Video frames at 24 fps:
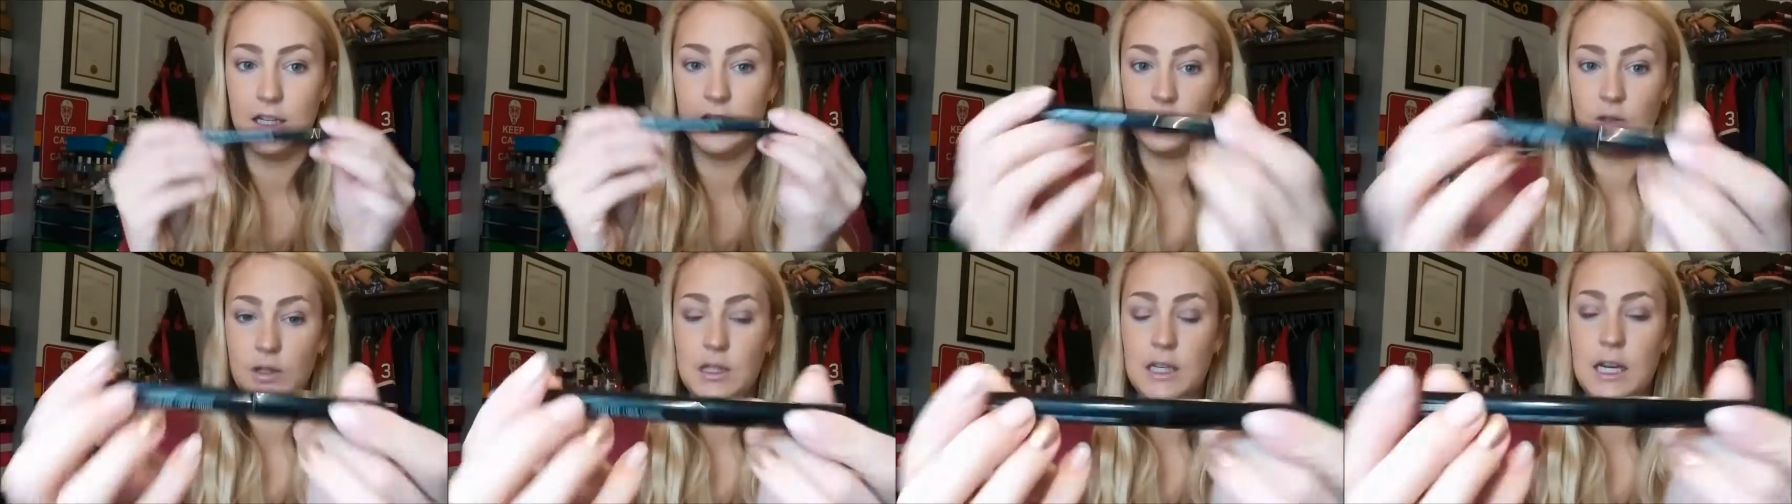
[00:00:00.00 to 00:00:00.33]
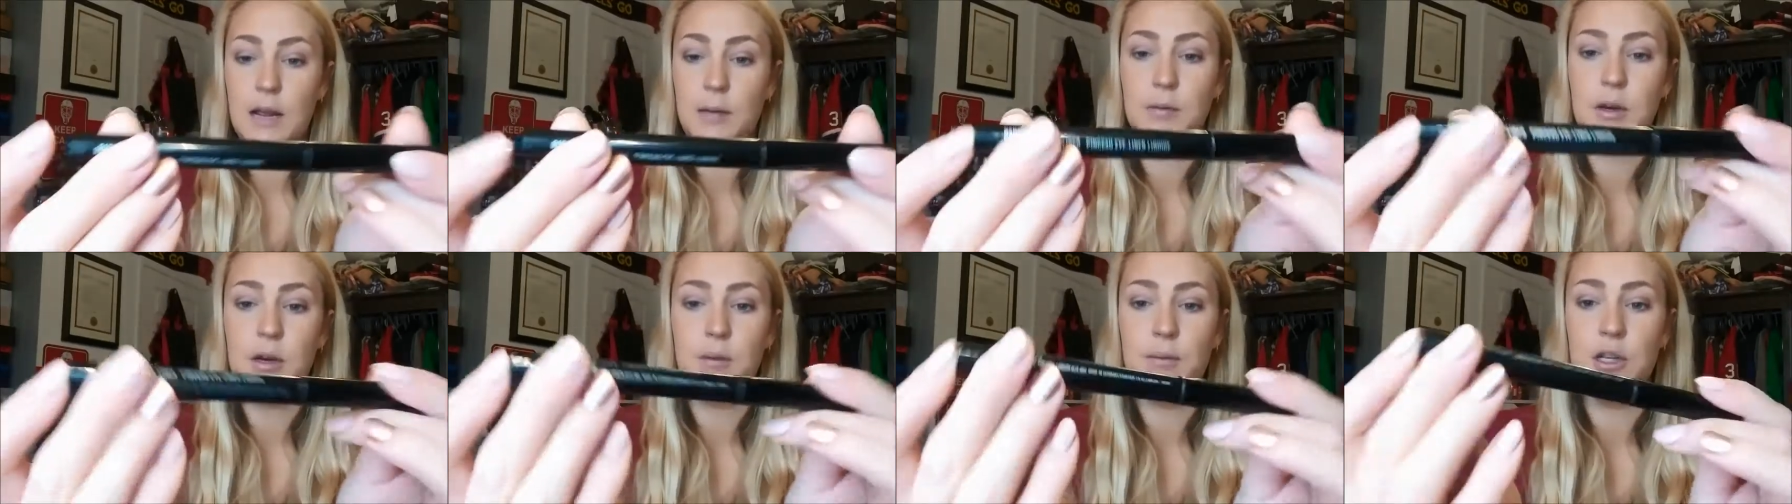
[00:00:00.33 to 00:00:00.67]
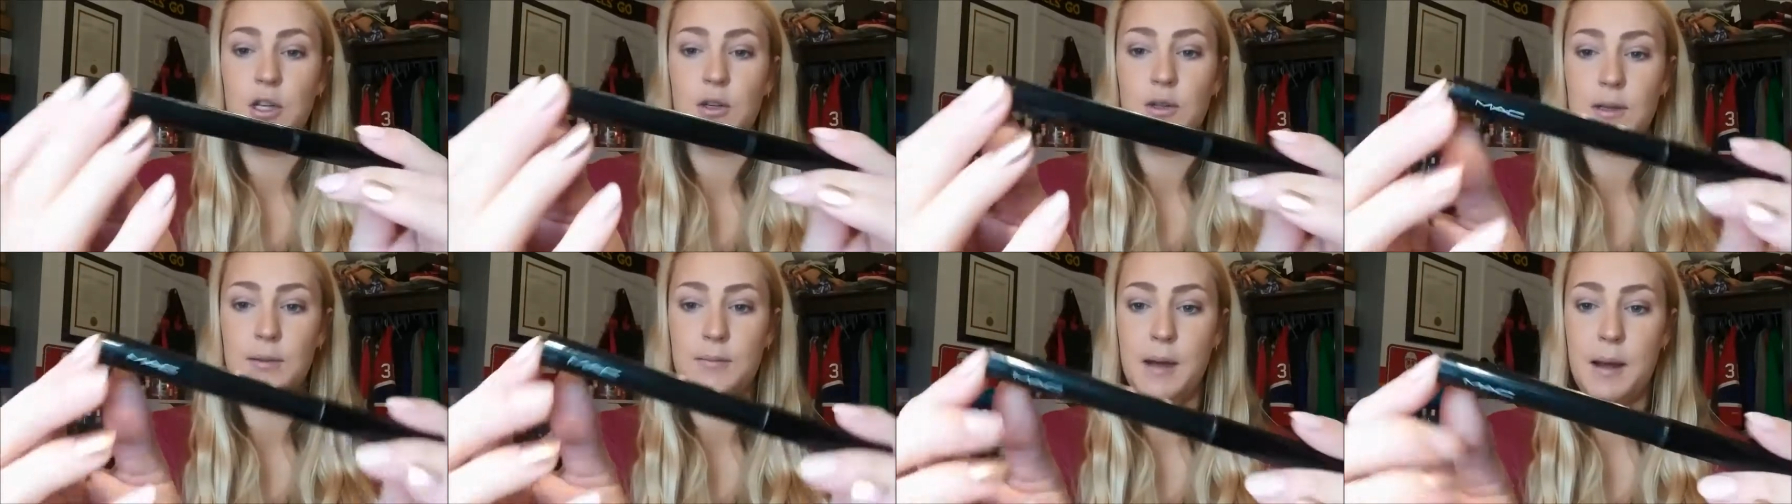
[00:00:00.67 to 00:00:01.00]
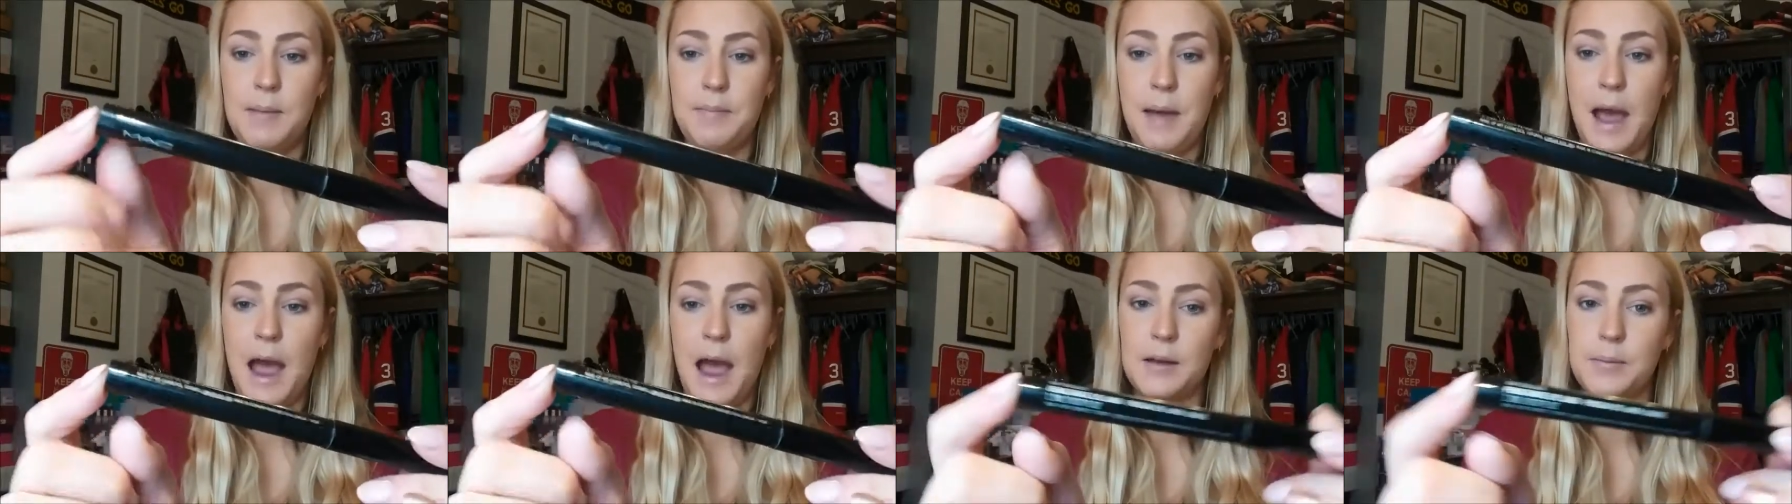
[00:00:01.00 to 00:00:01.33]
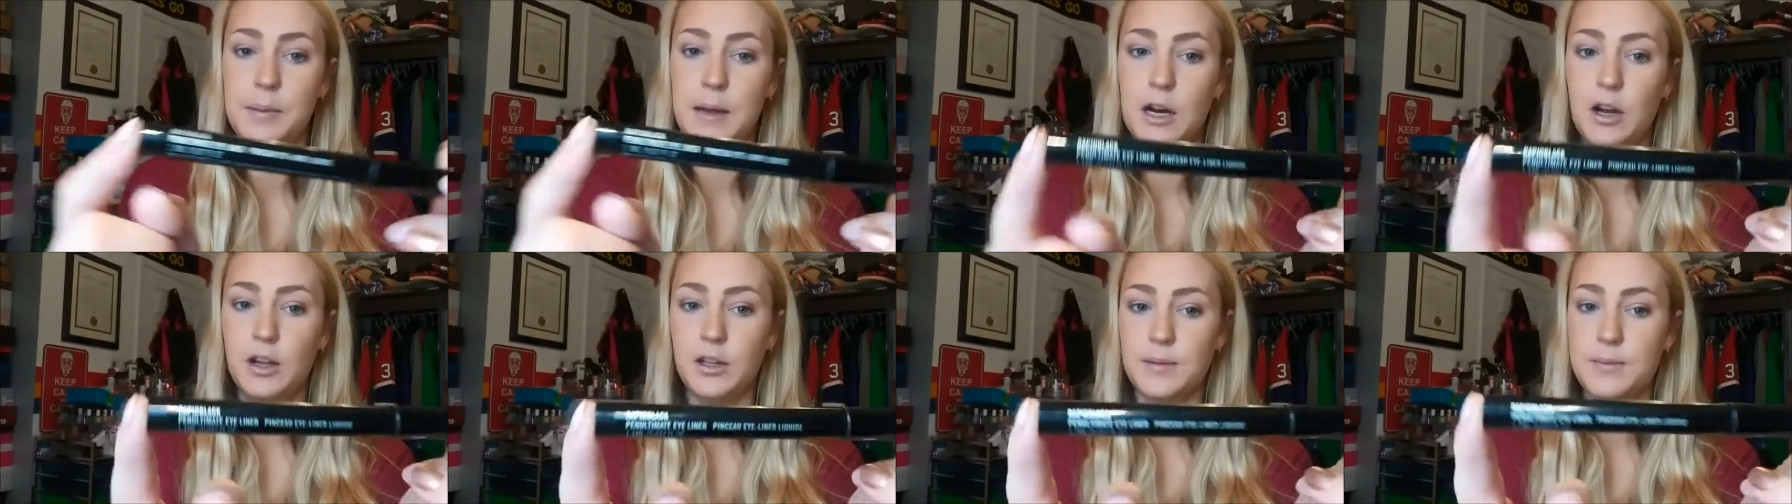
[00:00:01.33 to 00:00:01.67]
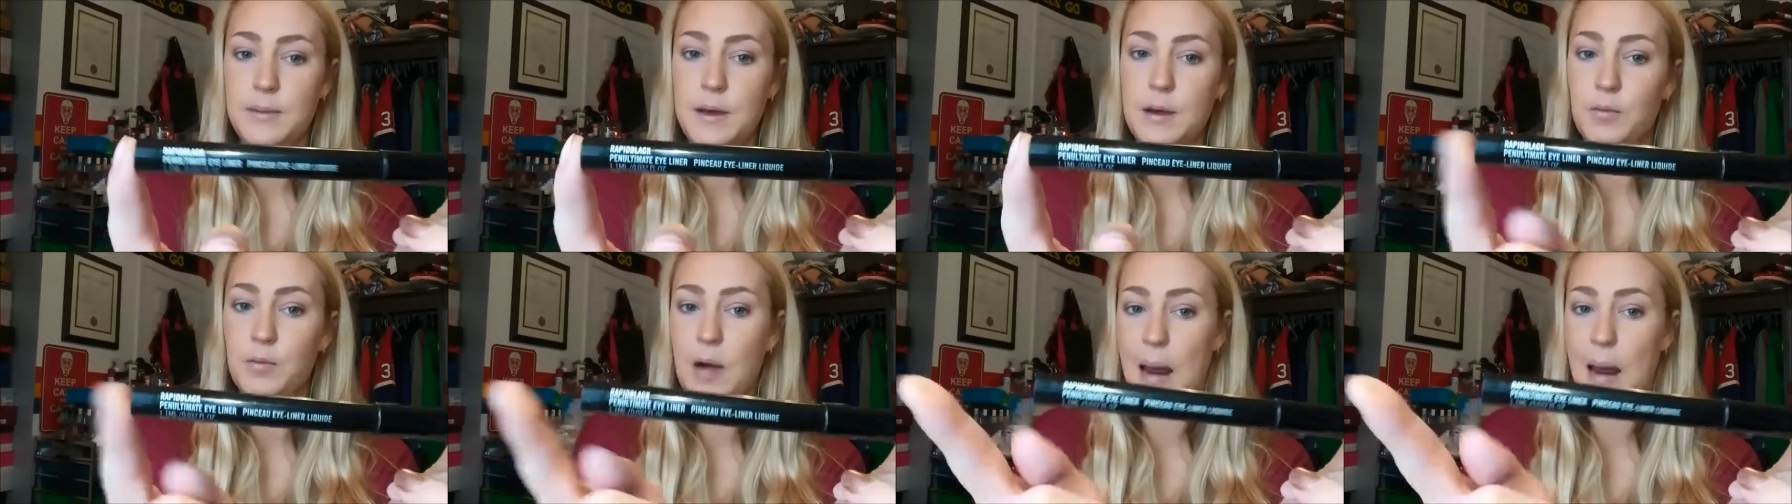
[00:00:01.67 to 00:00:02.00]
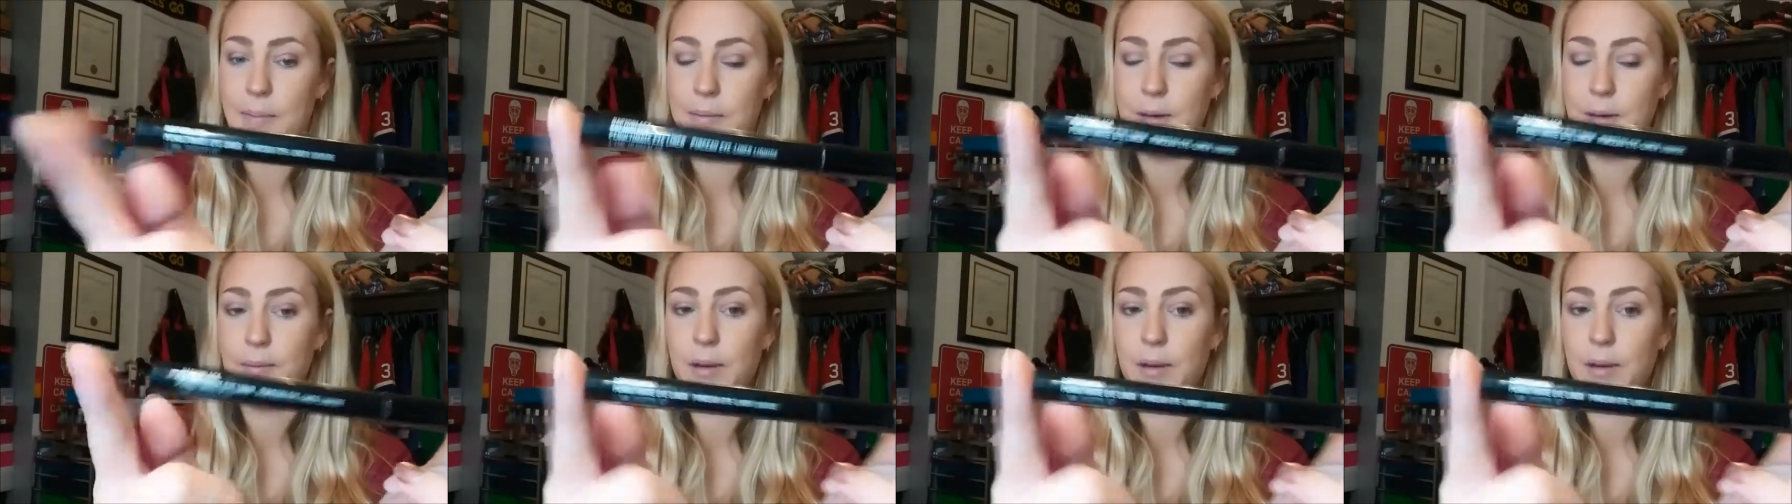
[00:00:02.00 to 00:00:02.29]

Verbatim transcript: so today I'm going to be using my MAC Penultimate Rapid